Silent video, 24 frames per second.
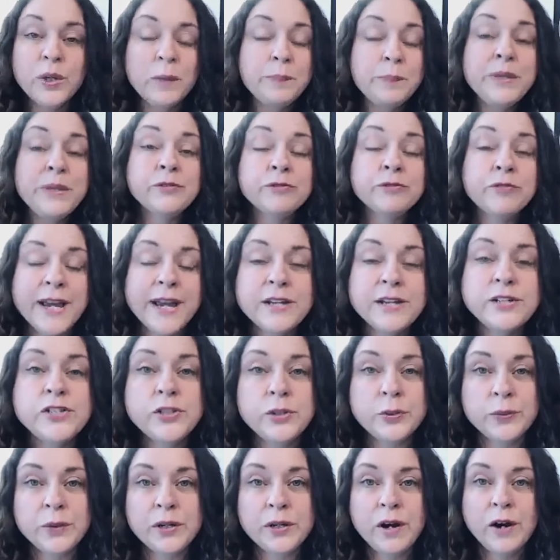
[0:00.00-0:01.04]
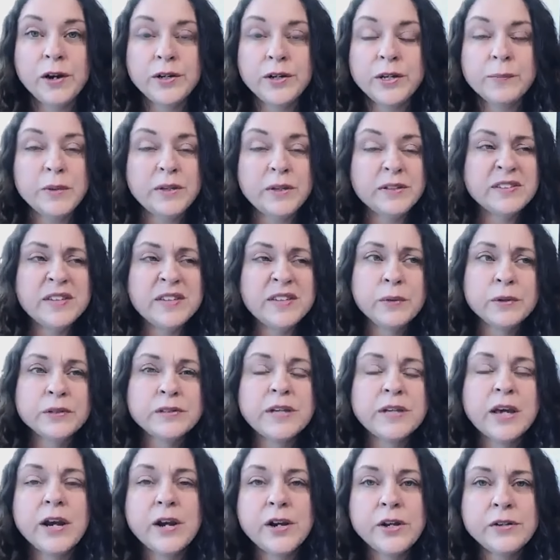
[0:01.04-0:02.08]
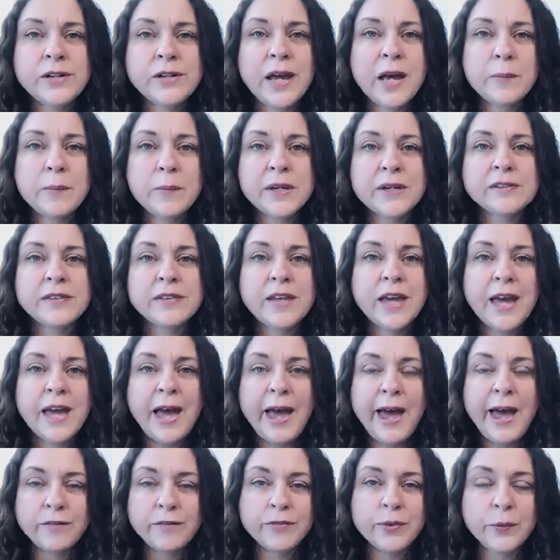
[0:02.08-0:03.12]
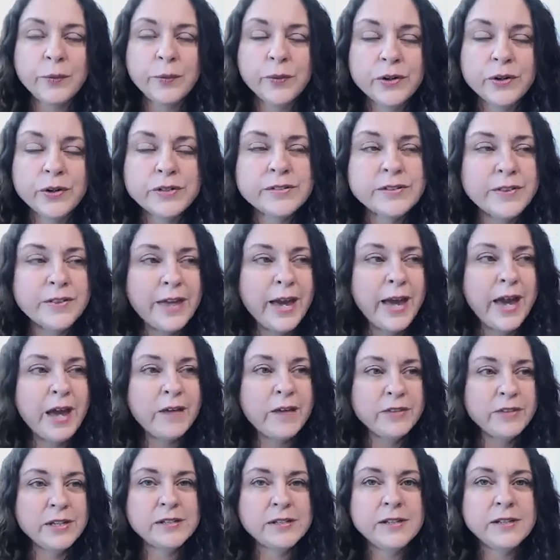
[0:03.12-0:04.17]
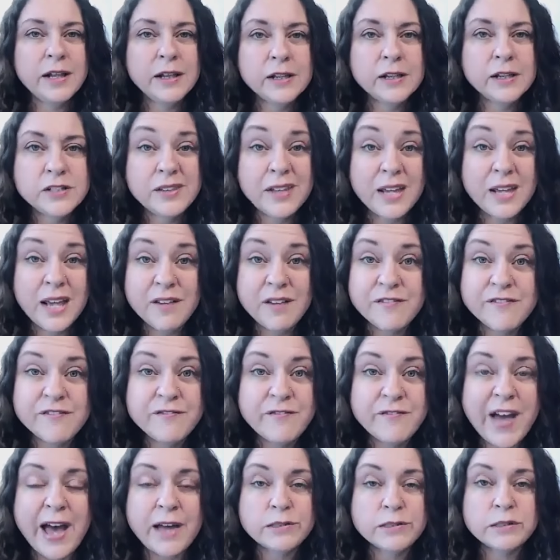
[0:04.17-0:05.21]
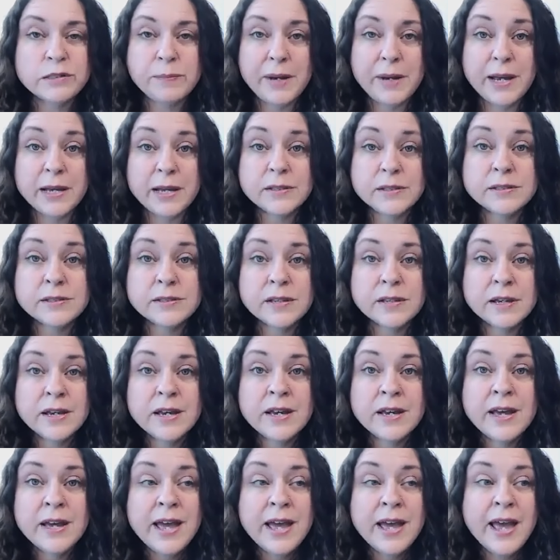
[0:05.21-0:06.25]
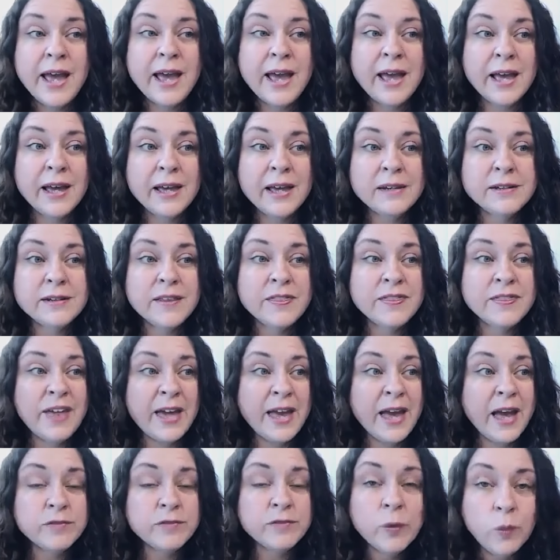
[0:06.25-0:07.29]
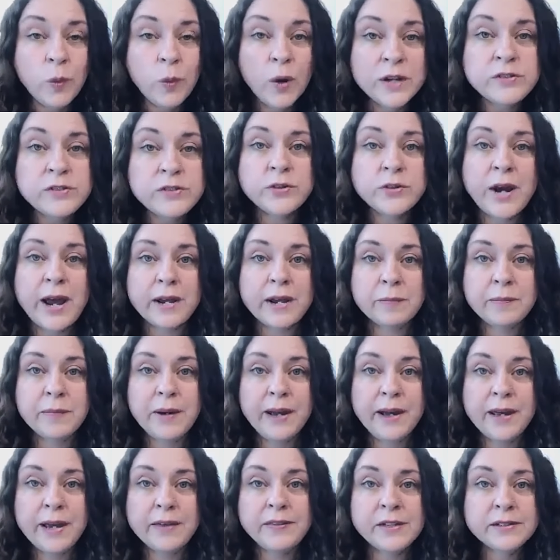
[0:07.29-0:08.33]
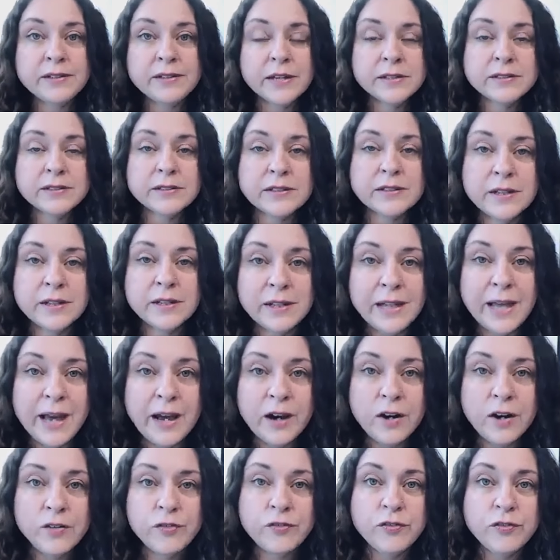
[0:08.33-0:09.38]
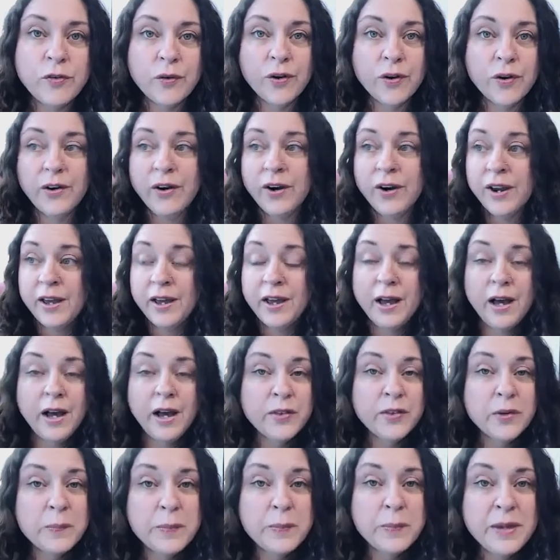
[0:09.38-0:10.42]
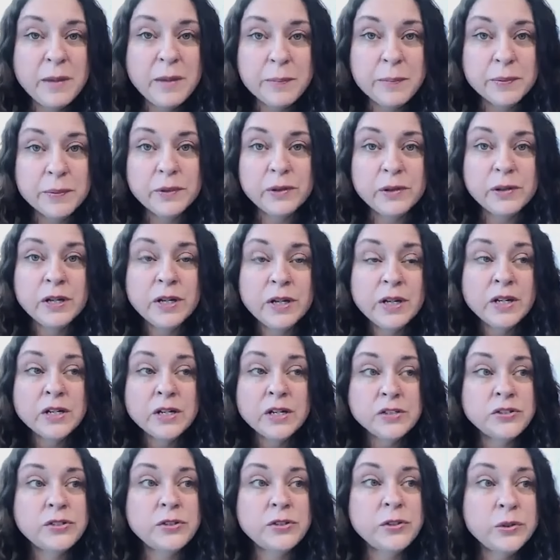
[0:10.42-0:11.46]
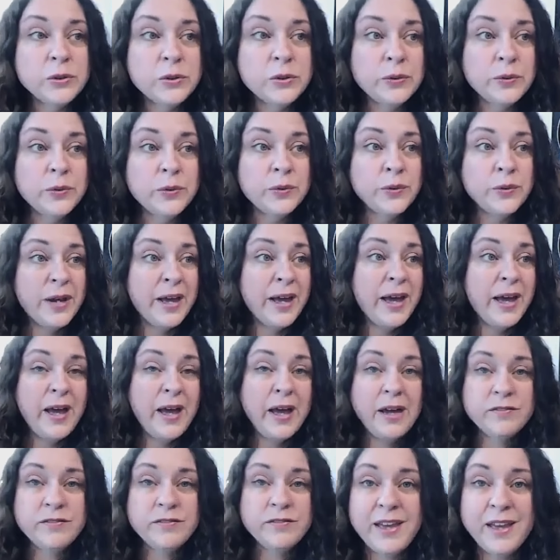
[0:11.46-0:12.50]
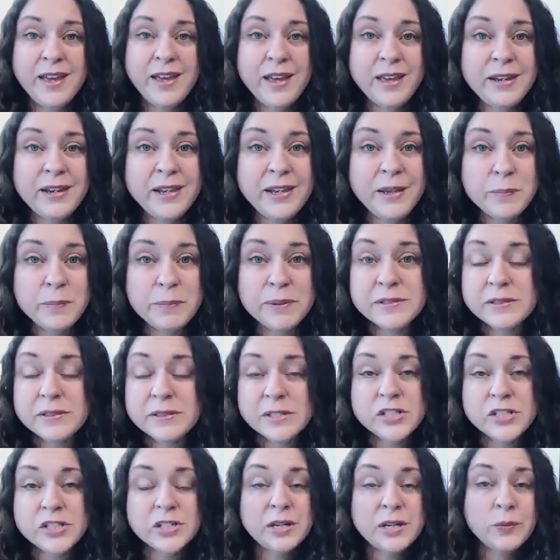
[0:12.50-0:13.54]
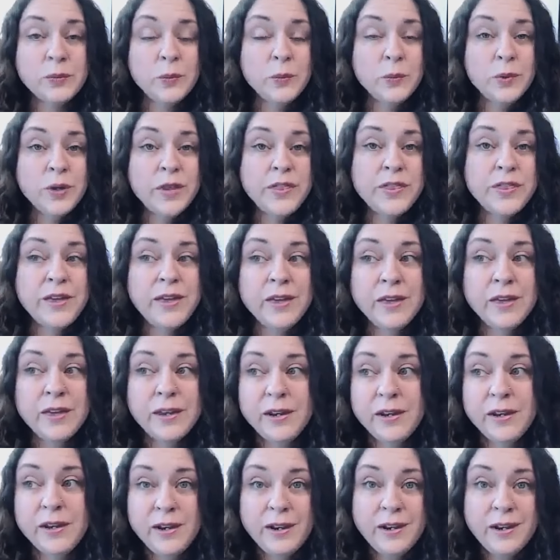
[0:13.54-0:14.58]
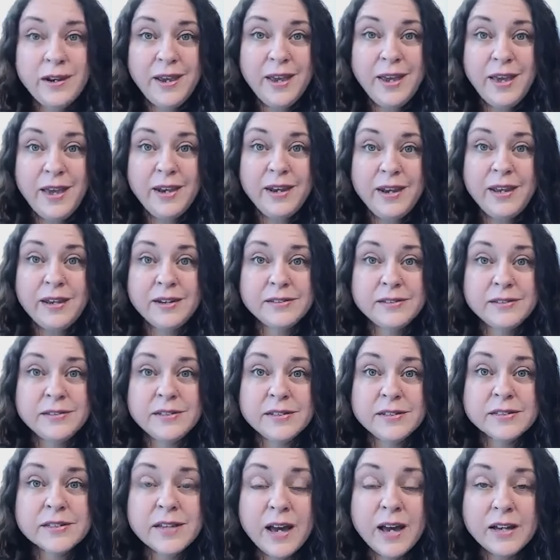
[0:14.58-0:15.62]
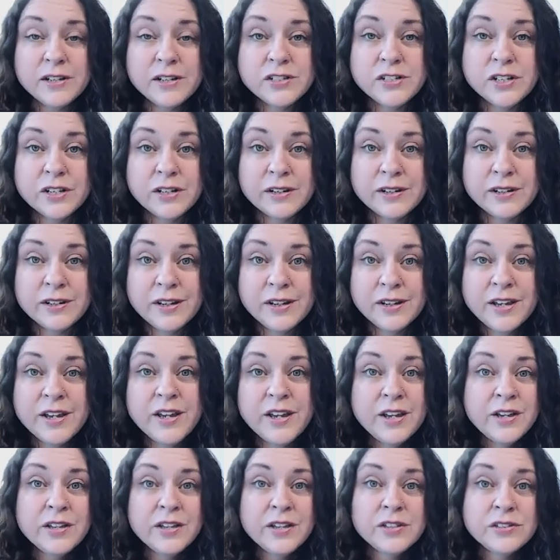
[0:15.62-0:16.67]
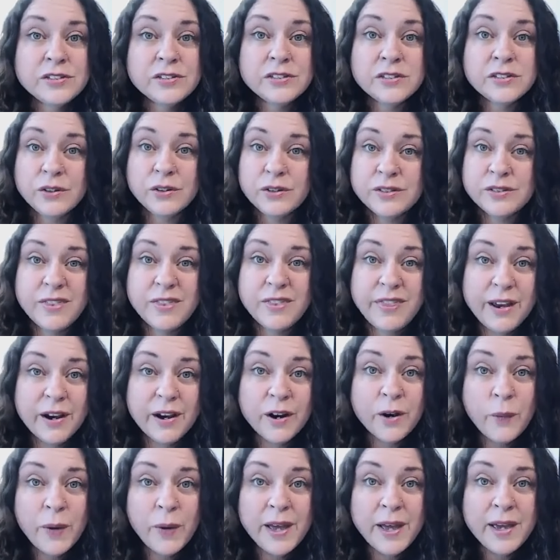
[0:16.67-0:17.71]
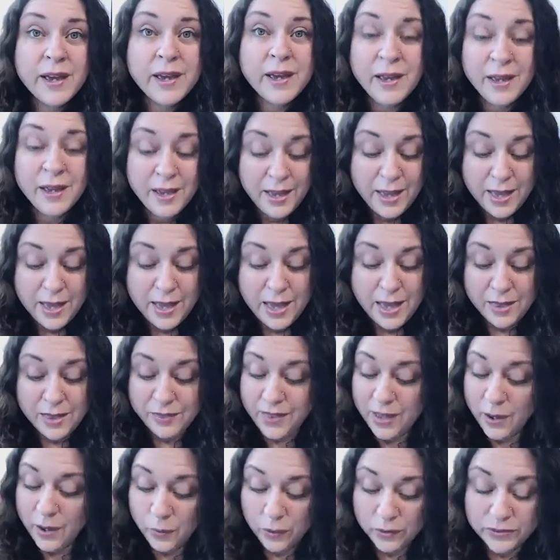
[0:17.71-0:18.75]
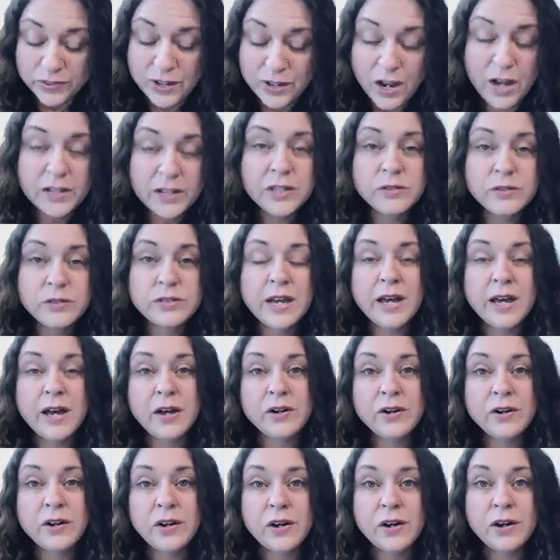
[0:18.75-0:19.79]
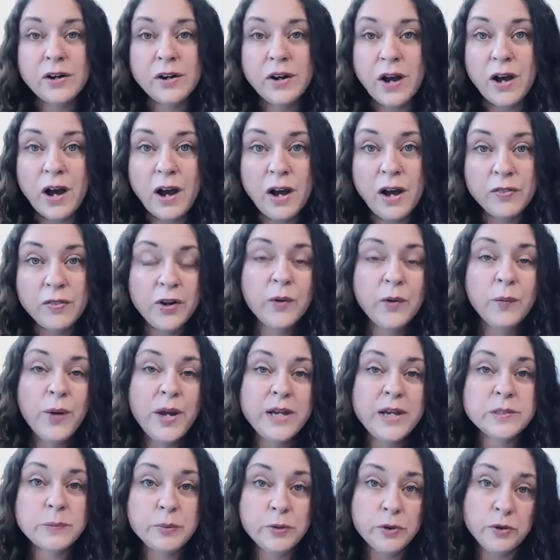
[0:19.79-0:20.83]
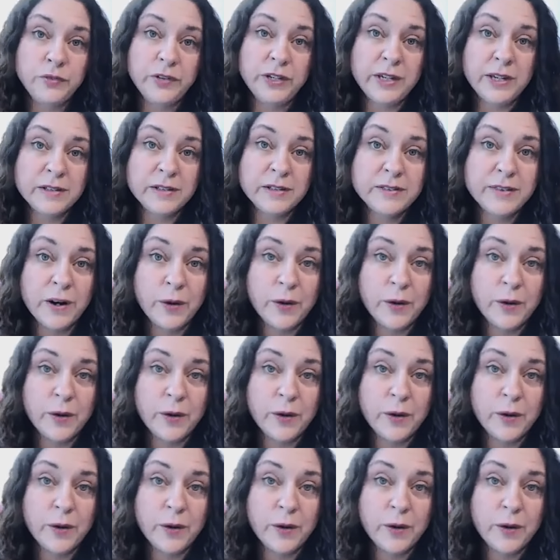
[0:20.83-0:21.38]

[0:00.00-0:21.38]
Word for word: berate you in arguments. They will tear you down because they have the words, they have the intelligence, they have fast minds, and they have a one-track mind that doesn't allow for other people to have any position within any discussion. So it's their way, and they will knock you down on their way to proving it's their